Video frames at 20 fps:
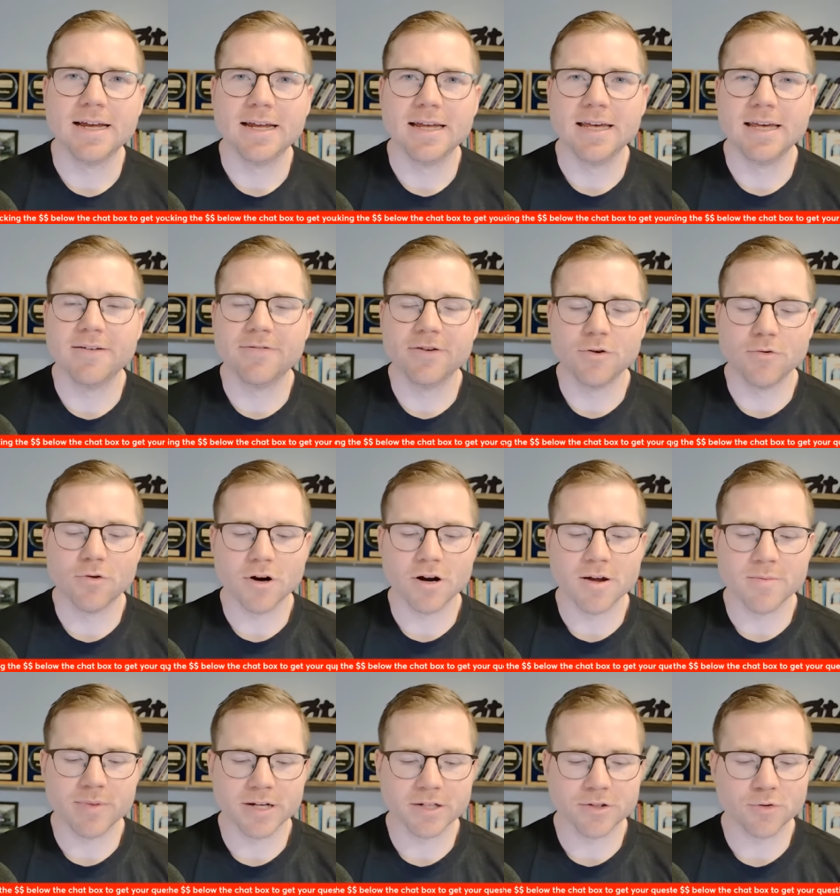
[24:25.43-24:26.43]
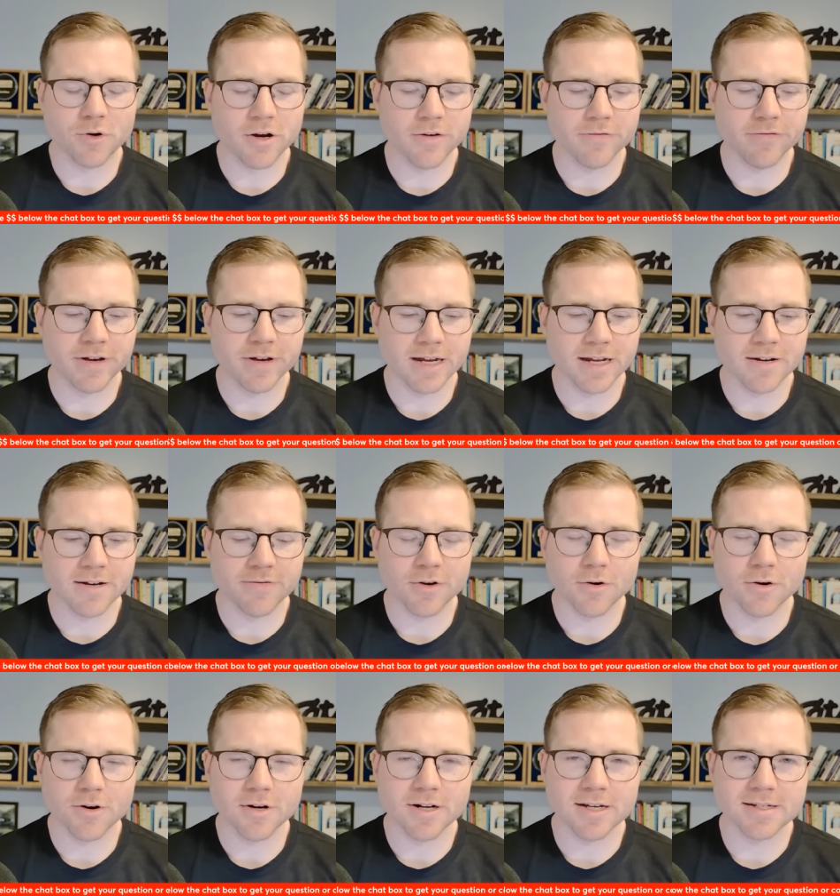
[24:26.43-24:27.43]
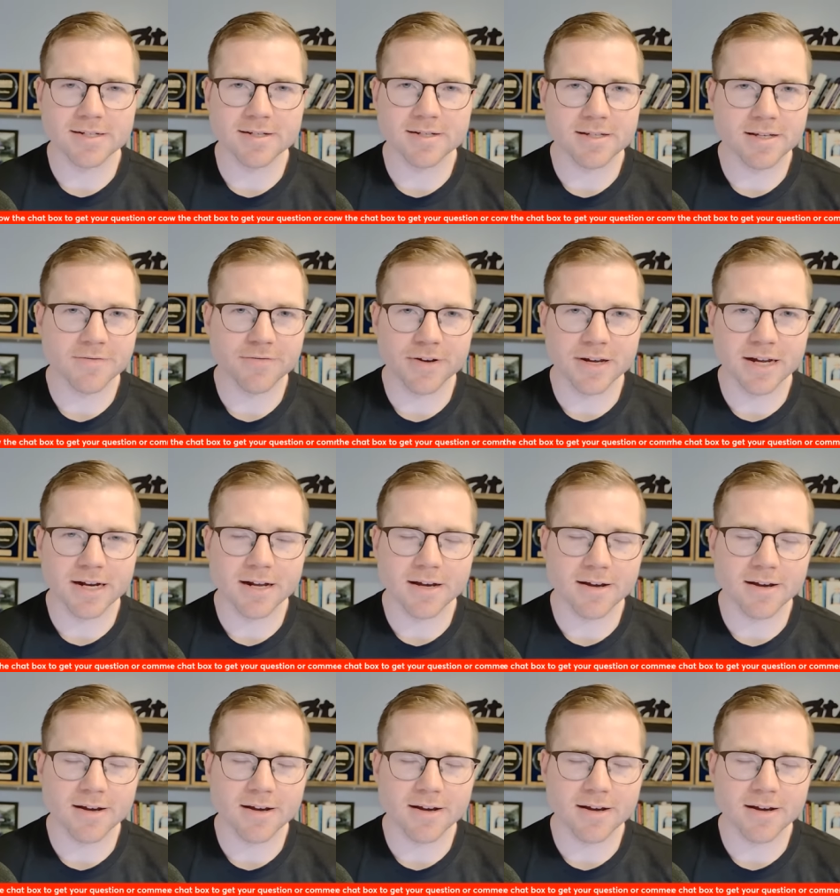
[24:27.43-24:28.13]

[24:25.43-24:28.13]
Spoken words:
if you are a Big 12 fan, if you are an ACC fan,